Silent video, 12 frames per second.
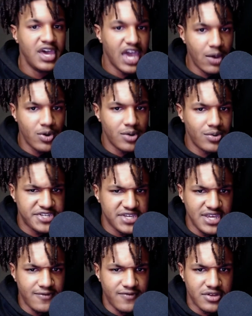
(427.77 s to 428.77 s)
And what was
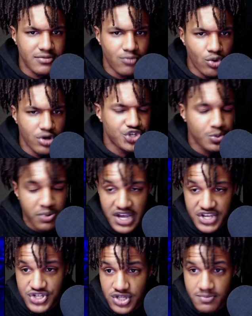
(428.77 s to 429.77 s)
even more
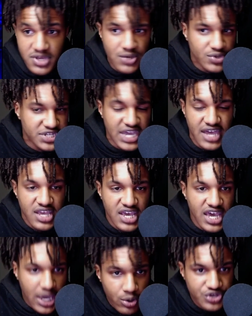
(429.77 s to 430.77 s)
surprising to me was that
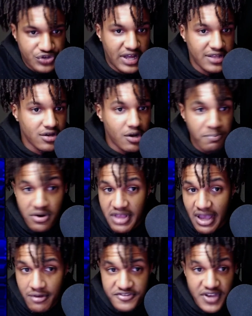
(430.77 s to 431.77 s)
he was lining up on the
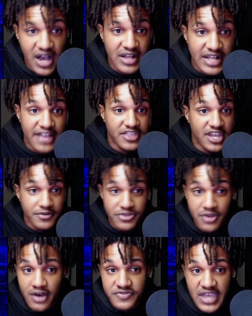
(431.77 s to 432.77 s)
outside. I never
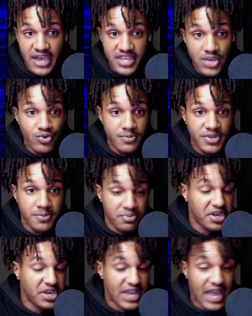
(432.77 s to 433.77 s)
thought that he would be
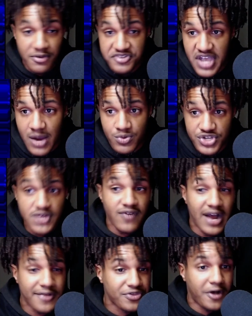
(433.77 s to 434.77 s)
playing outside receiver.
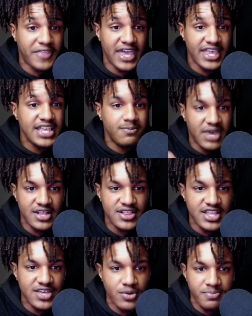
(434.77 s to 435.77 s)
I thought that he
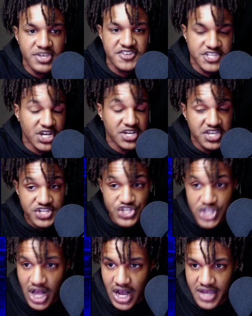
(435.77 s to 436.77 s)
mainly would be stuck in the
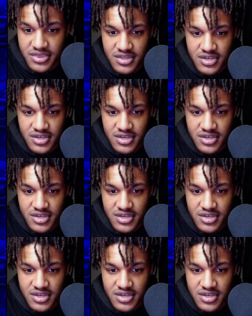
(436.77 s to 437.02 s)
slot.